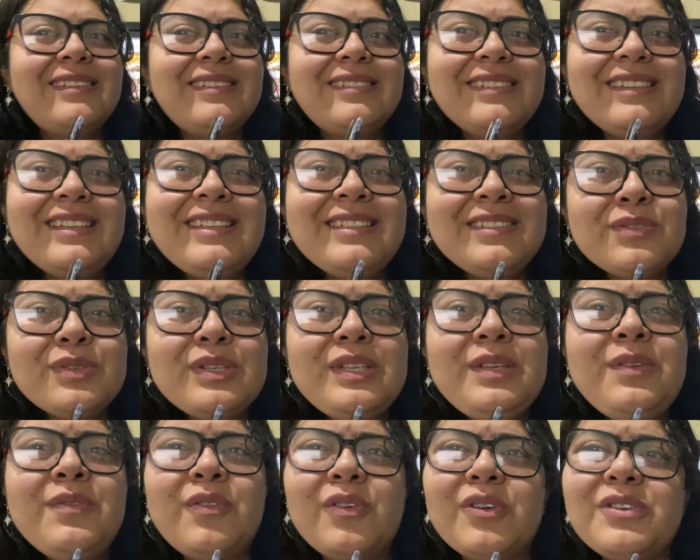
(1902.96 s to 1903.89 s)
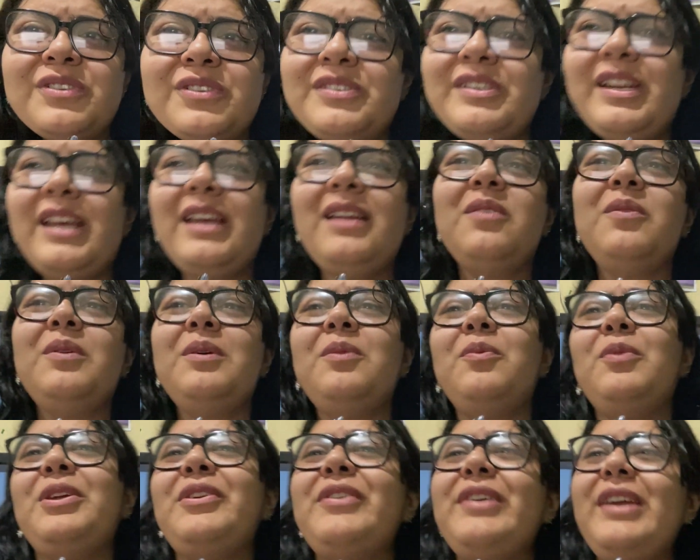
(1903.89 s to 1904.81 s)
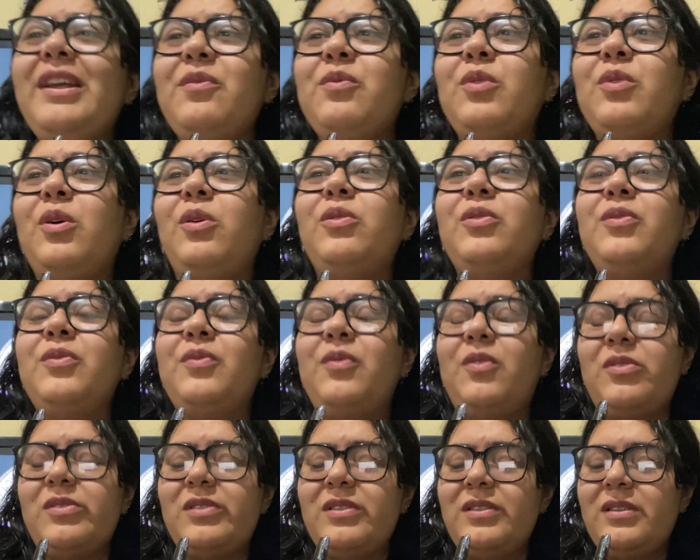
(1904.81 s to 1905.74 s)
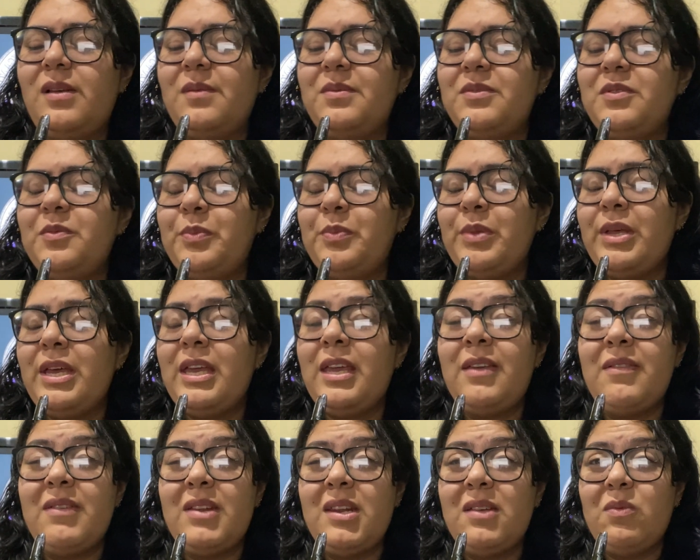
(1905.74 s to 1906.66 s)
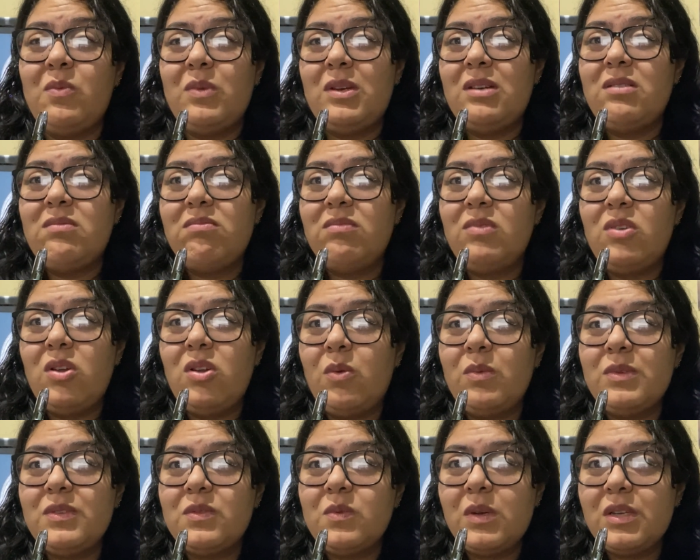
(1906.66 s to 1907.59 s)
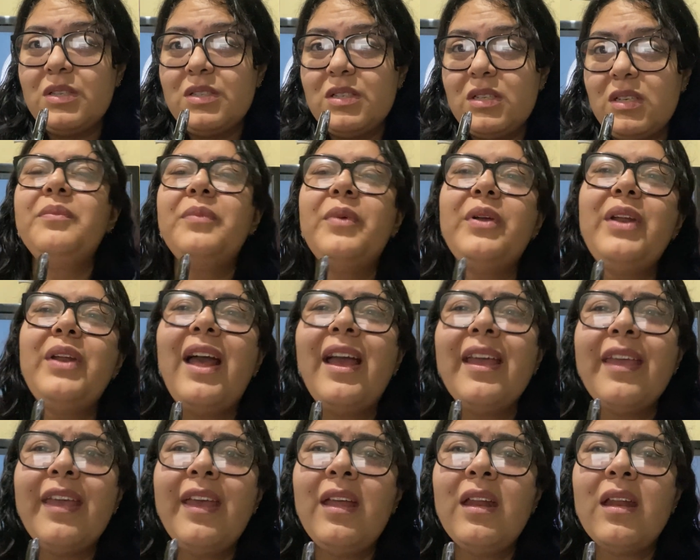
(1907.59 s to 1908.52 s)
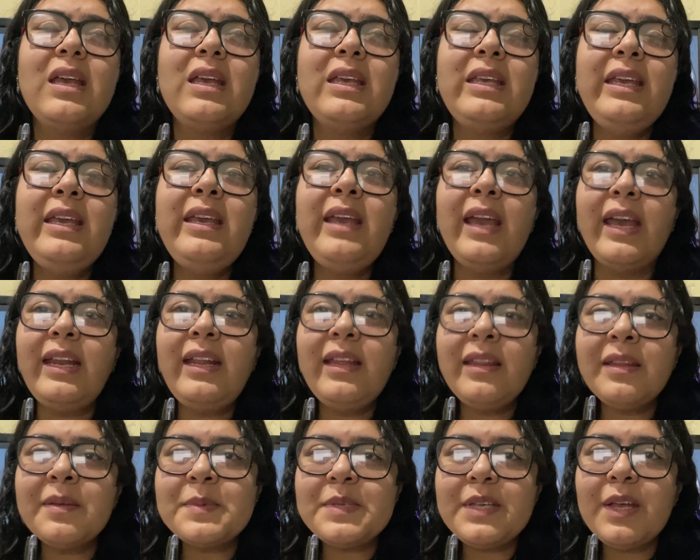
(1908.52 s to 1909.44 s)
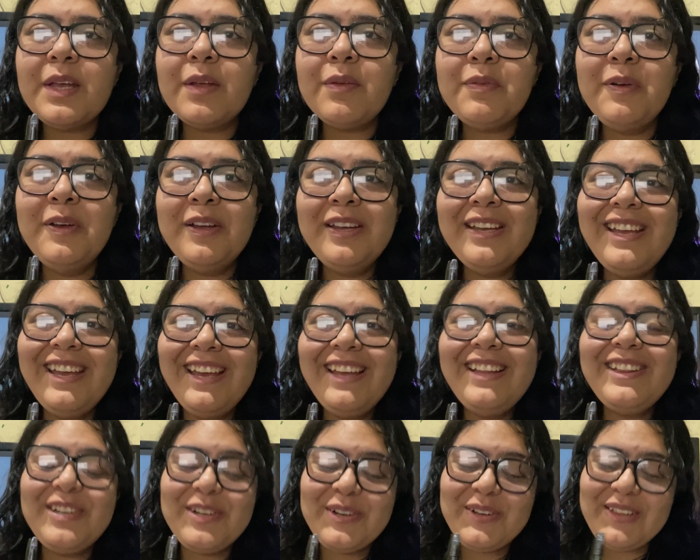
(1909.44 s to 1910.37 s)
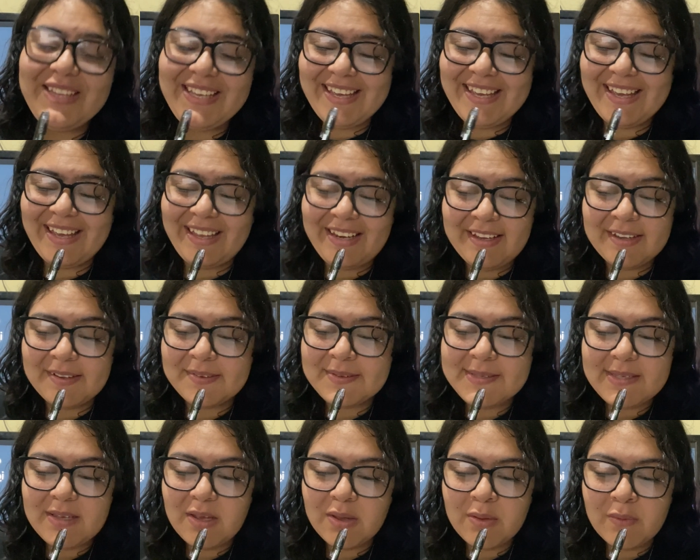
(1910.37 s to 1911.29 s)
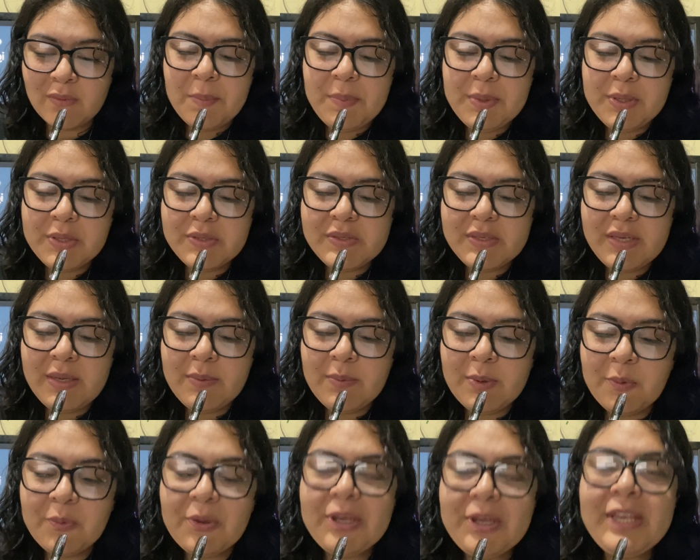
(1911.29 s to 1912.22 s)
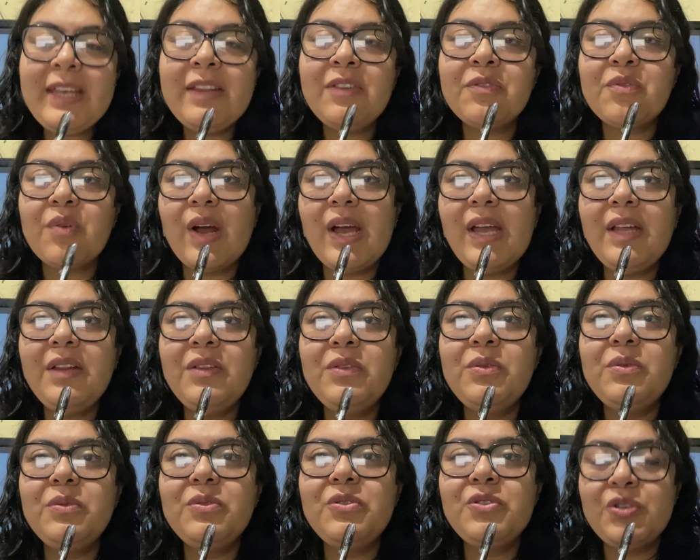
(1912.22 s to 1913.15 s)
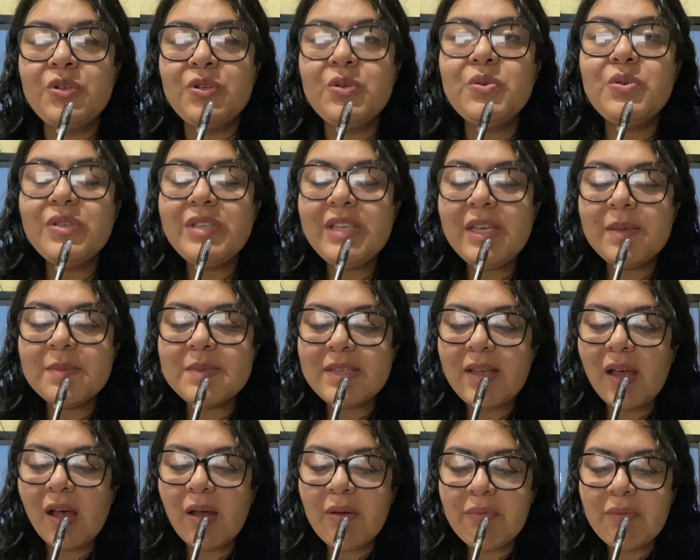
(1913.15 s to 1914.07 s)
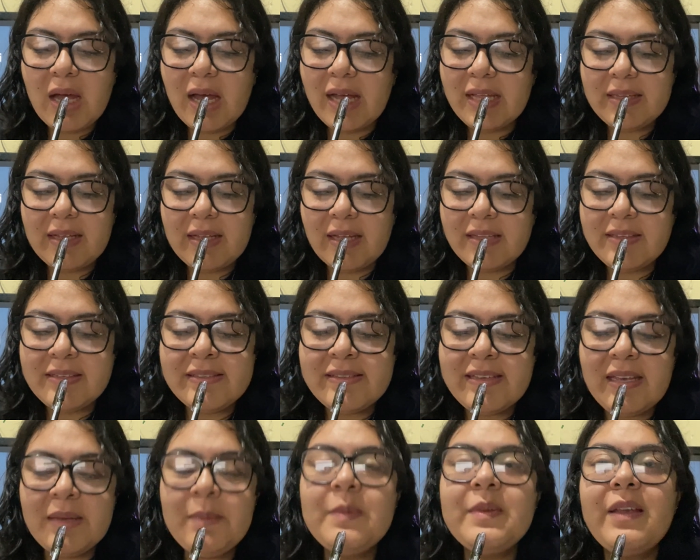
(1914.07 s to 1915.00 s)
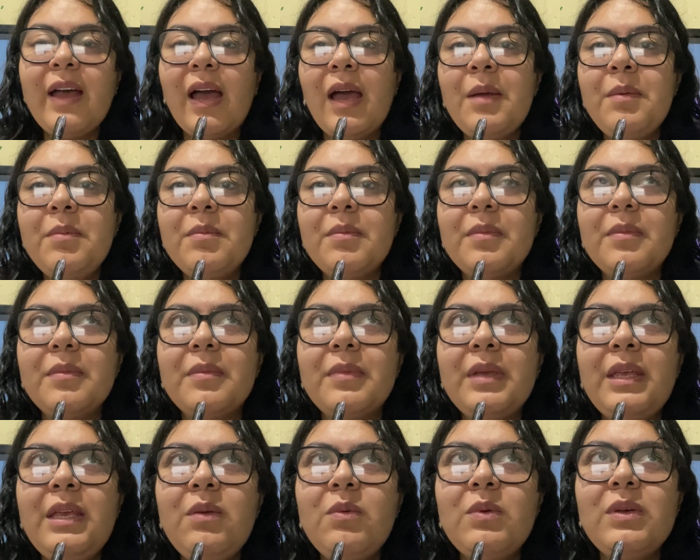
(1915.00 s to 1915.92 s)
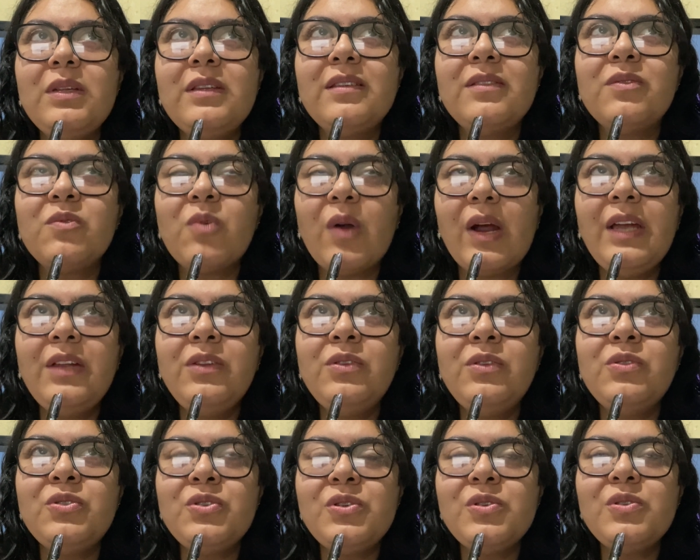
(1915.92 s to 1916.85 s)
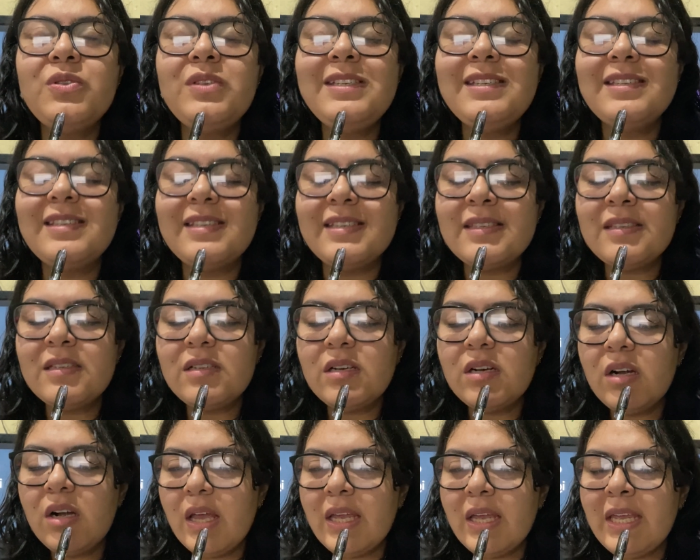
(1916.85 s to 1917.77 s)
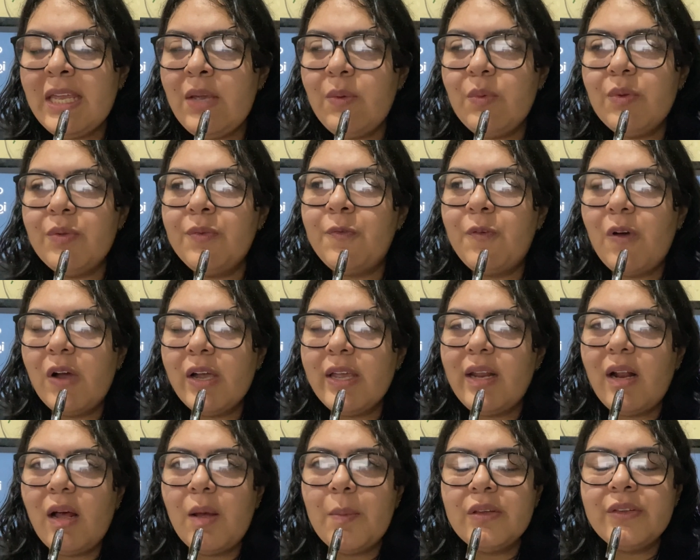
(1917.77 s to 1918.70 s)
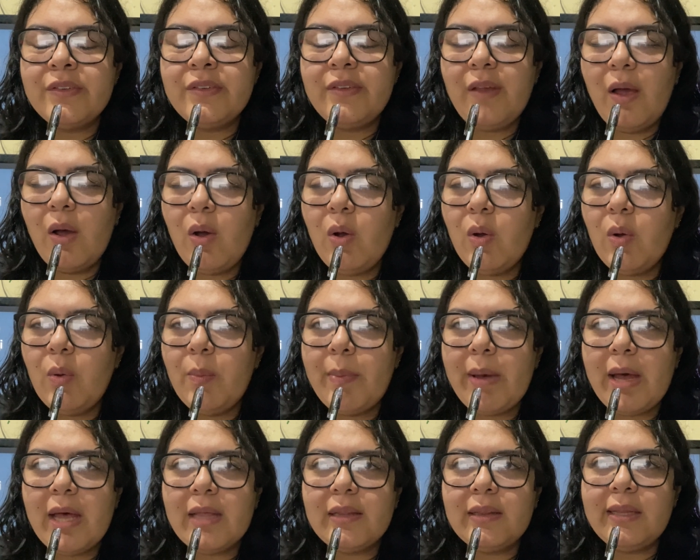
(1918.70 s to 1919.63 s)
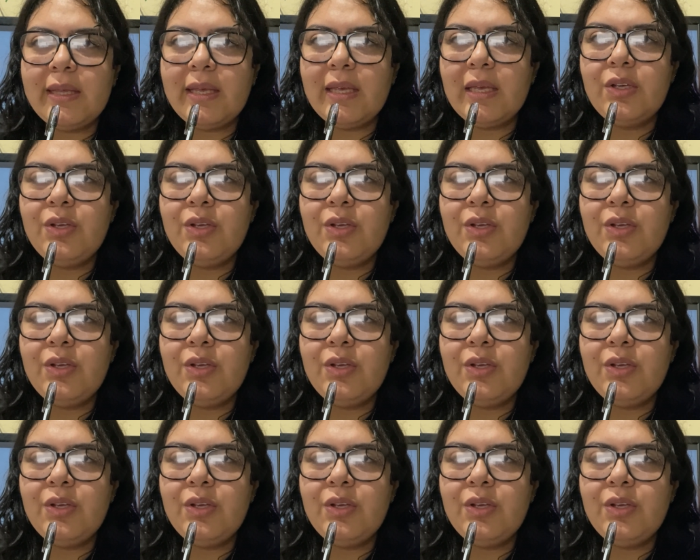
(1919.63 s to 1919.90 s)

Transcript: It's really unfortunate when we create roles for ourselves to play, even if when no one's watching. But again, he hated himself. He truly hated himself. Because even when he tried to choose himself, at the same time, he was trying to choose his sister, he will fuck it up so badly.